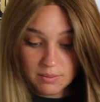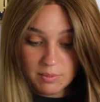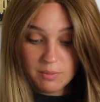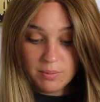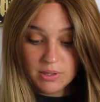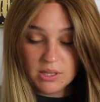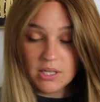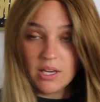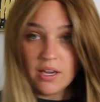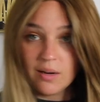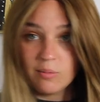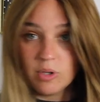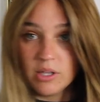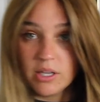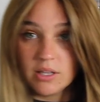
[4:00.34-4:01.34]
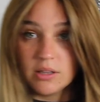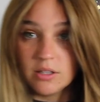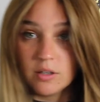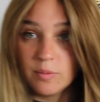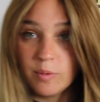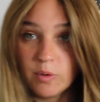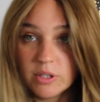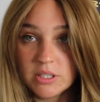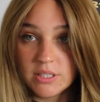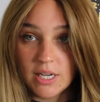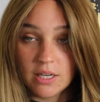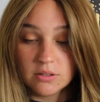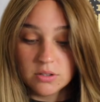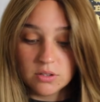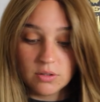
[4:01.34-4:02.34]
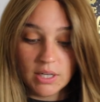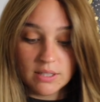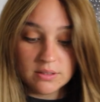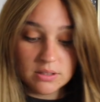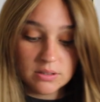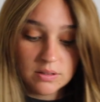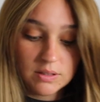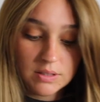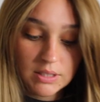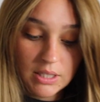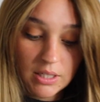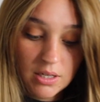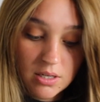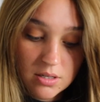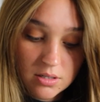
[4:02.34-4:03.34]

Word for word: Let me put the camera like a little more down so you guys can see.